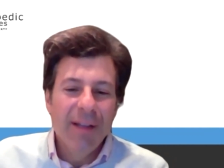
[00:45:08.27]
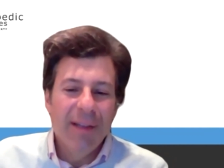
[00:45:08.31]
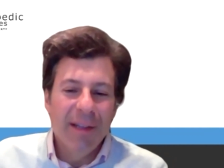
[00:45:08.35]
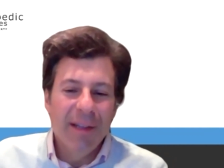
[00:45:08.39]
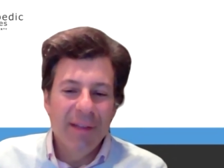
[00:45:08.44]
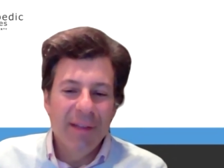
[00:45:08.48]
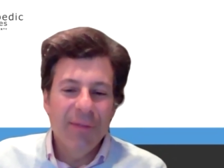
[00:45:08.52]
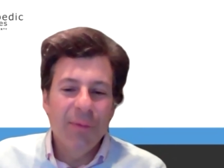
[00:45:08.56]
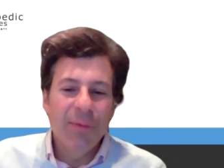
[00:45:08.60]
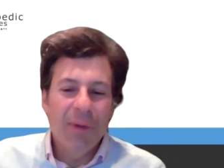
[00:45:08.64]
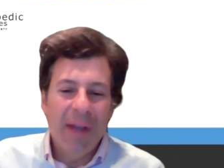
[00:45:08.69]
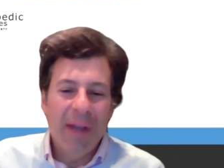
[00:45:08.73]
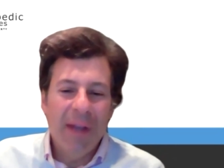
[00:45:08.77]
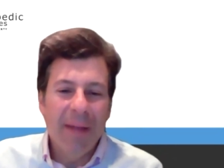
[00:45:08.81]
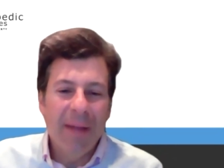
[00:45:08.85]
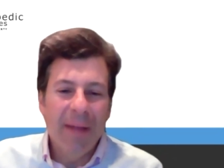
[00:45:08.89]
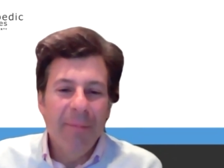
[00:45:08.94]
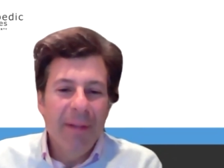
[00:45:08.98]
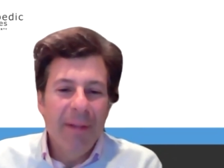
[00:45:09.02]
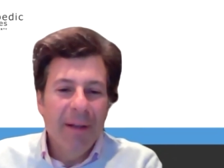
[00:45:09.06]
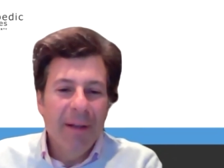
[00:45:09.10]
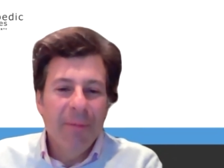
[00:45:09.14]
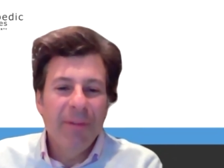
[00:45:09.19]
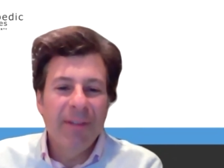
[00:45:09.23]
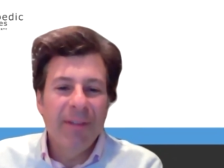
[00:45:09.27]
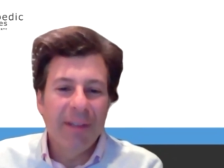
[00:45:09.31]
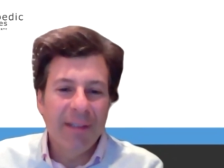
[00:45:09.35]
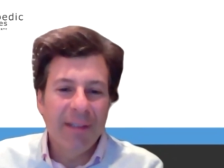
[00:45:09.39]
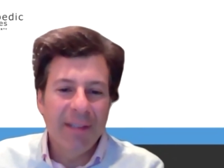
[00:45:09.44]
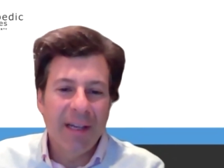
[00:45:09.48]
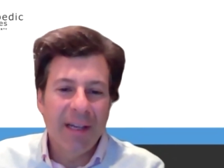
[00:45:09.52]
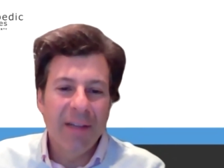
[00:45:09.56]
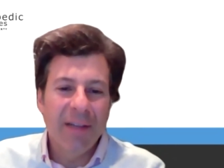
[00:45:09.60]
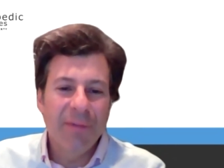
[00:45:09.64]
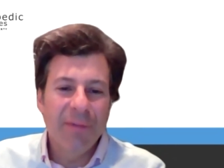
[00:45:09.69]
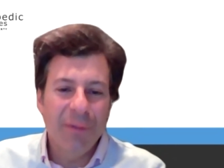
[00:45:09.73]
this can be a
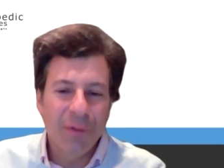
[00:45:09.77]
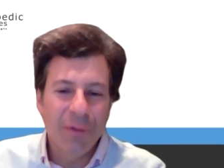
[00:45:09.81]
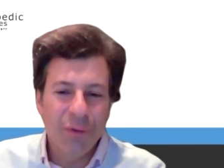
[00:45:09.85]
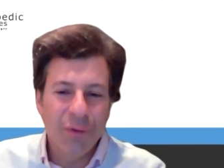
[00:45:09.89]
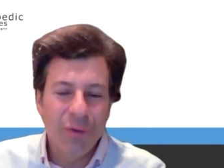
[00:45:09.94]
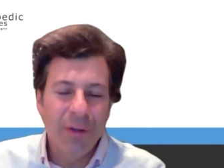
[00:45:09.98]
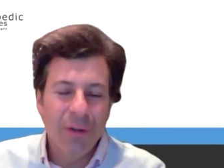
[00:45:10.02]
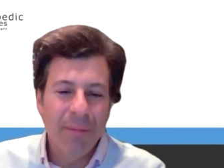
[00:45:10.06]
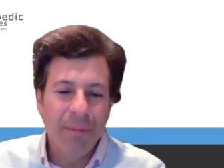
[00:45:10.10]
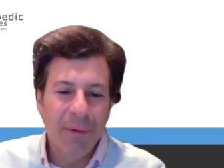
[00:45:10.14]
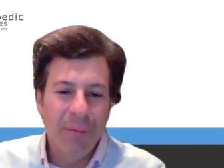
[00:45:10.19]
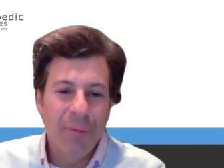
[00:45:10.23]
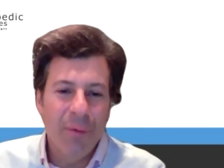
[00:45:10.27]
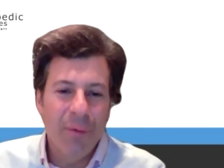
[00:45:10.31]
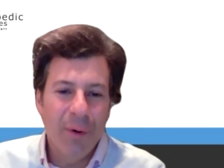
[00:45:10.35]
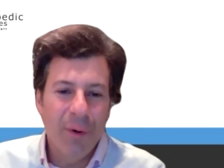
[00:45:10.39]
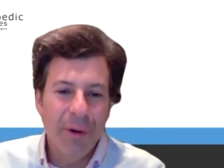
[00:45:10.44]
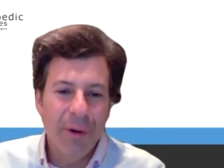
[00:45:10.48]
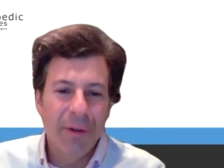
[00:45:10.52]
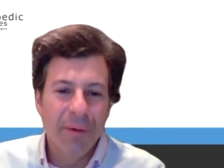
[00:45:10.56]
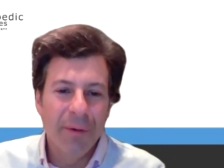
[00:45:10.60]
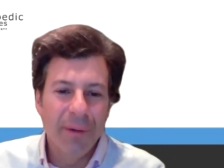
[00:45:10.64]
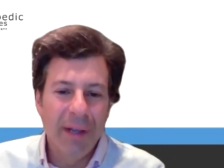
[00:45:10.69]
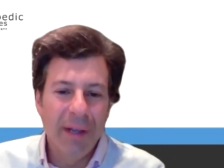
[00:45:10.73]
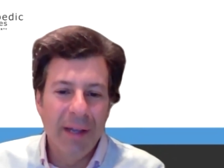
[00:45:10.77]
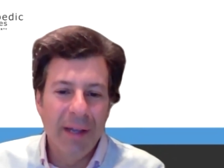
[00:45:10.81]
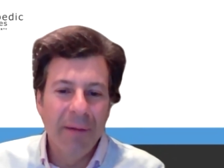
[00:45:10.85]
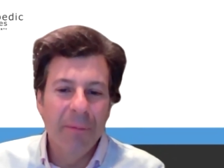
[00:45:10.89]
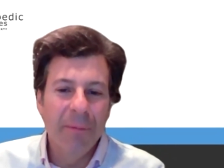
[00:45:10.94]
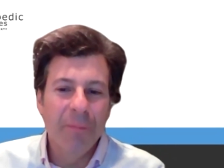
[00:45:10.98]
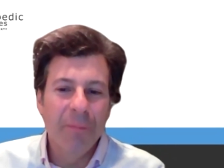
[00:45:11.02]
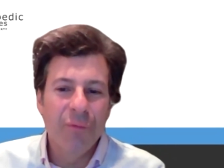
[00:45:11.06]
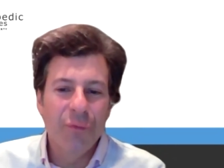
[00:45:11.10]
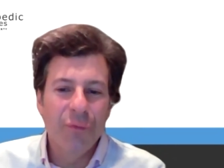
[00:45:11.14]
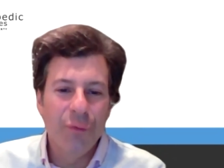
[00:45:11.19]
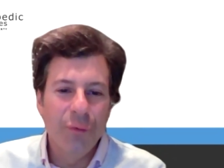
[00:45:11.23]
successful treatment for you in
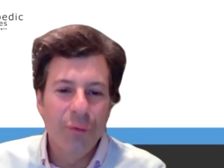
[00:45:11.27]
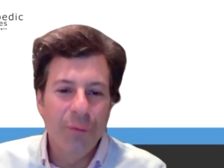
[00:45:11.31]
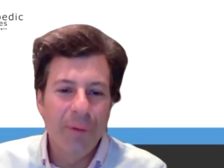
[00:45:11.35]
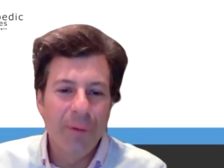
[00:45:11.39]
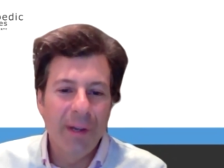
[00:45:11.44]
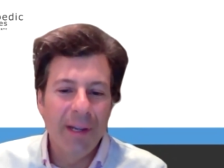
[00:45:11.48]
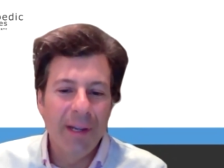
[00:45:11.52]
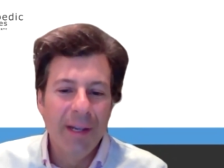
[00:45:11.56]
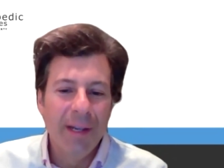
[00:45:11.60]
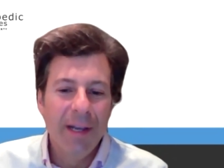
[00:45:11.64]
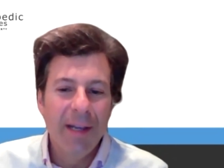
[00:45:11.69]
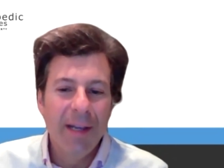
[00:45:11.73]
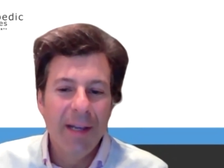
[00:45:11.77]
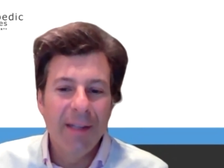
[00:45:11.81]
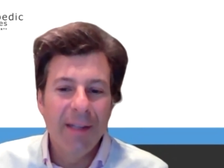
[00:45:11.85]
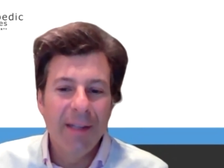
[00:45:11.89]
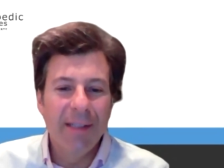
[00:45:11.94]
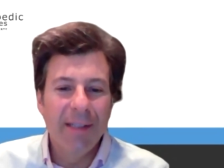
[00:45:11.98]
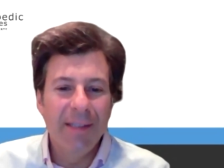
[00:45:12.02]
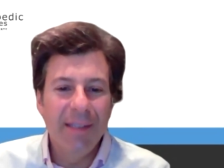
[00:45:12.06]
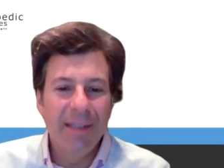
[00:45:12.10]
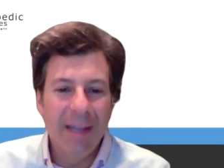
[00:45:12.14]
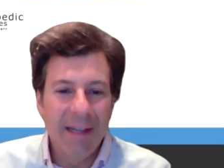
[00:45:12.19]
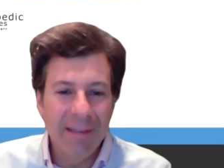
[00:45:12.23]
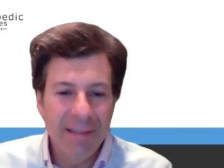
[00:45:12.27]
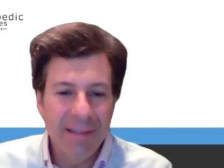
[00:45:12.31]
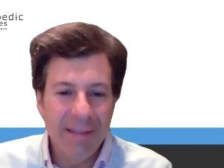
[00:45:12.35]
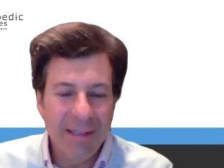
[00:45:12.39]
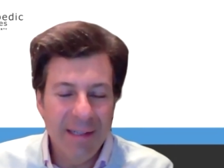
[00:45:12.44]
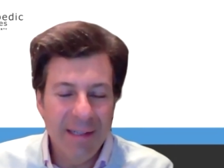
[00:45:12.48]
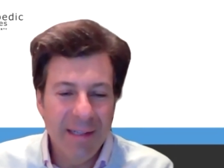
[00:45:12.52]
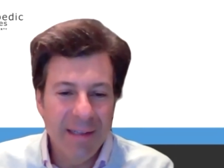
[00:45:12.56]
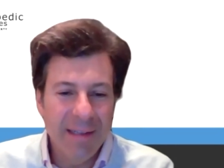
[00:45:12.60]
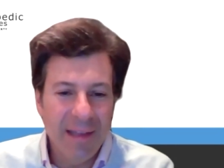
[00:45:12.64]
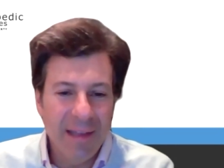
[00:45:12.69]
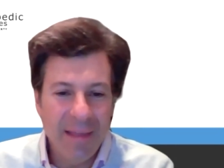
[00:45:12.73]
improving the
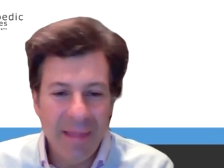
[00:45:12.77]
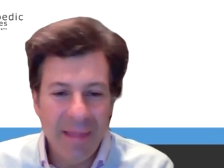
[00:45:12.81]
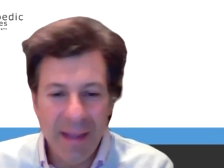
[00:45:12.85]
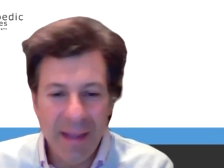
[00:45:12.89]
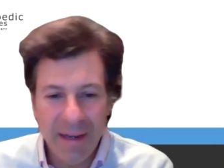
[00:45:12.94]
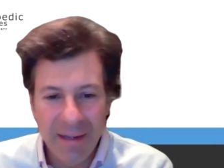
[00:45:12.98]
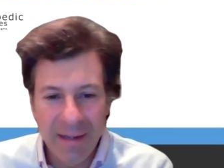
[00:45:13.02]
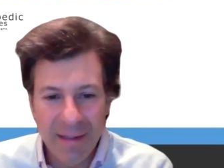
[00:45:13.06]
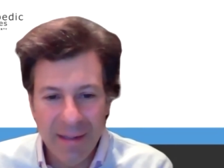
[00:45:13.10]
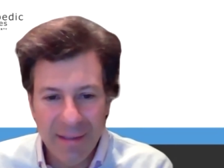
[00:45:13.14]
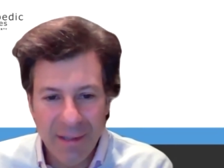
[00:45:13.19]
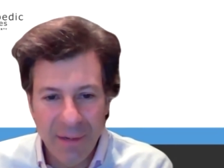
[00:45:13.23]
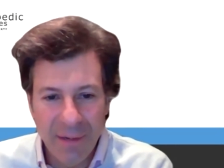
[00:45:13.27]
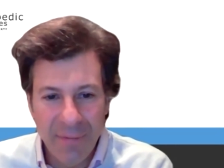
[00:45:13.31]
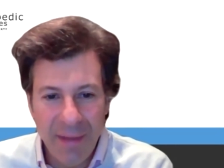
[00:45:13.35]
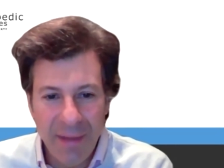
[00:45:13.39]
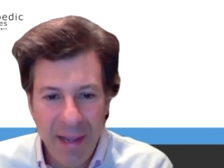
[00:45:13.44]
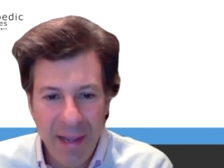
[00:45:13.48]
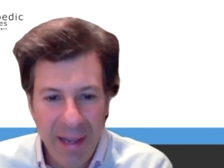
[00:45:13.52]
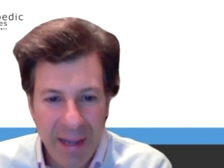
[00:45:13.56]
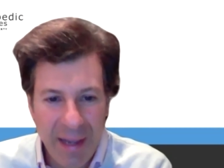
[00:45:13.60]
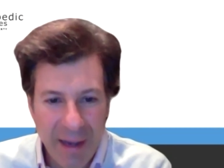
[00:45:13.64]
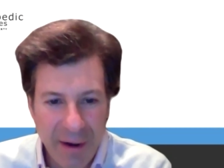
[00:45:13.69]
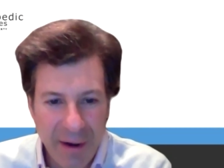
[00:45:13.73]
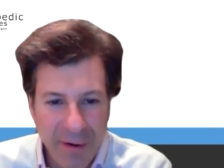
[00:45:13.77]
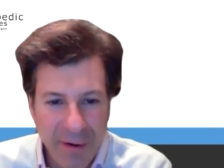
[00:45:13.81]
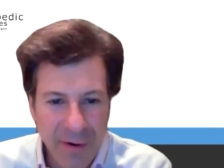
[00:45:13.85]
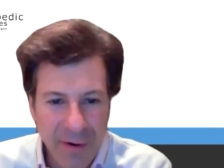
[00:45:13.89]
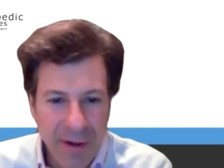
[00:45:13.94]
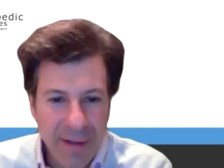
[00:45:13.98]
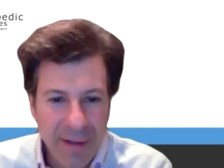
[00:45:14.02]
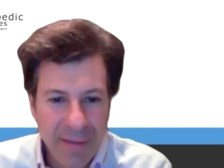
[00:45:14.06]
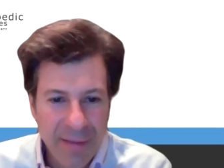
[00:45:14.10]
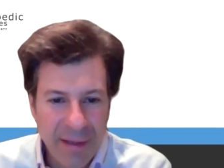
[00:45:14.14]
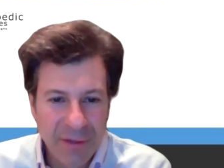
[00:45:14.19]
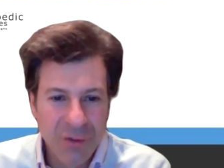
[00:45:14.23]
density and the thickness of the hair
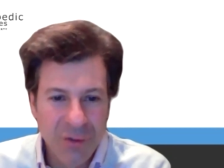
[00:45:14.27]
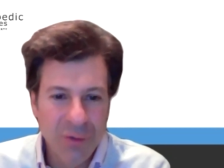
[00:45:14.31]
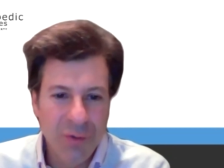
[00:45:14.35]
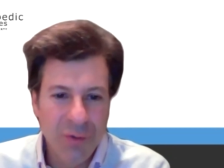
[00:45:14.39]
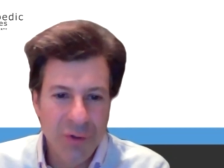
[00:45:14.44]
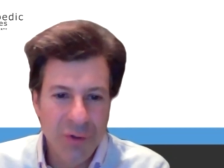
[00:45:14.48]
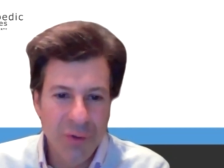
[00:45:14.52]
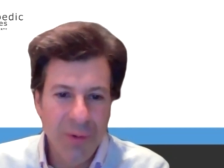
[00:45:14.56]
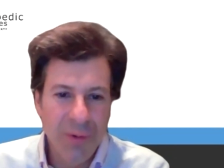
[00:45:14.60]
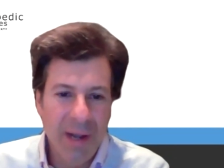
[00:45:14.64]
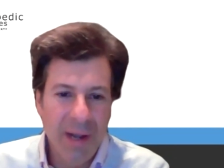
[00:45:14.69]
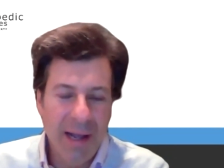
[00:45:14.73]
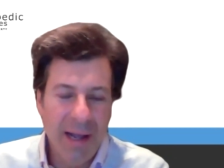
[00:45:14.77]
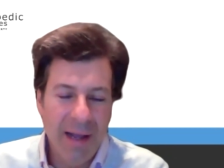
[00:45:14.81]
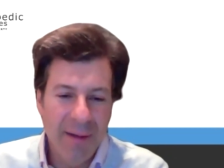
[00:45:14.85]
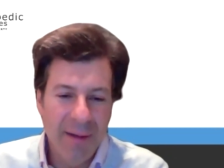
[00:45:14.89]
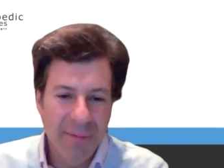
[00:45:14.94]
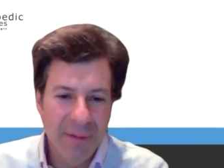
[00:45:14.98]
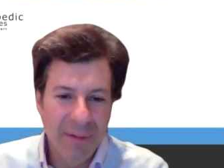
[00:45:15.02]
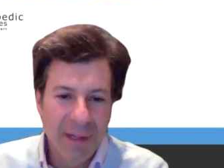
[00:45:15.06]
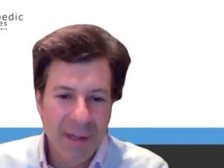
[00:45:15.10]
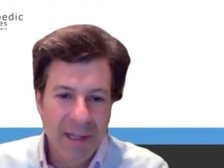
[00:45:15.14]
that you do have.